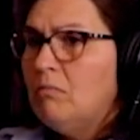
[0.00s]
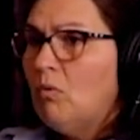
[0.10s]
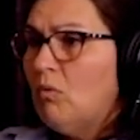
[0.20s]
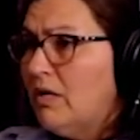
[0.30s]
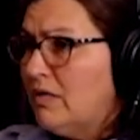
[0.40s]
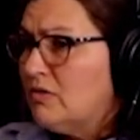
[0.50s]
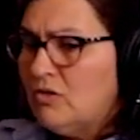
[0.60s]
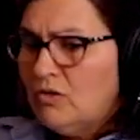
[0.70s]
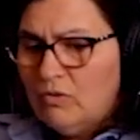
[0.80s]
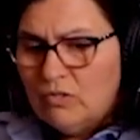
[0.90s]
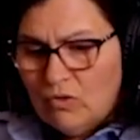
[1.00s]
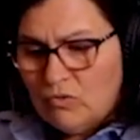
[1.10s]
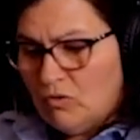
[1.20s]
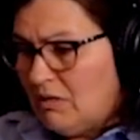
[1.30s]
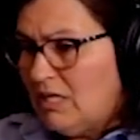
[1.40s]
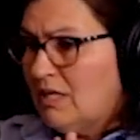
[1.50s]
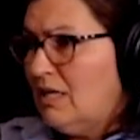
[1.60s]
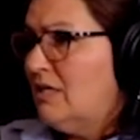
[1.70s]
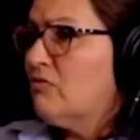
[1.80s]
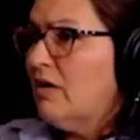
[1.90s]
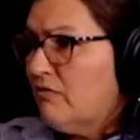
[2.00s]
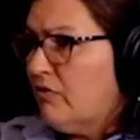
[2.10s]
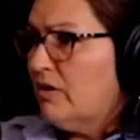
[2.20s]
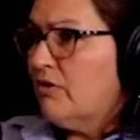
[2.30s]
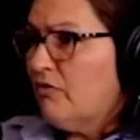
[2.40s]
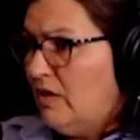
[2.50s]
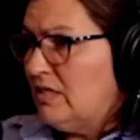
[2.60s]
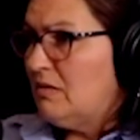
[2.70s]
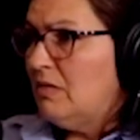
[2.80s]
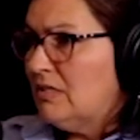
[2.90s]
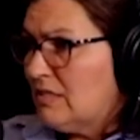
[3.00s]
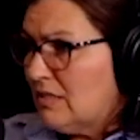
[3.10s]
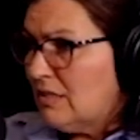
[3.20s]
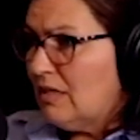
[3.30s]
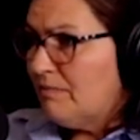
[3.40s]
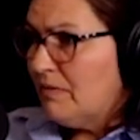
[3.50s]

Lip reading: But what is new is social media, that it's right in front of your face instantly.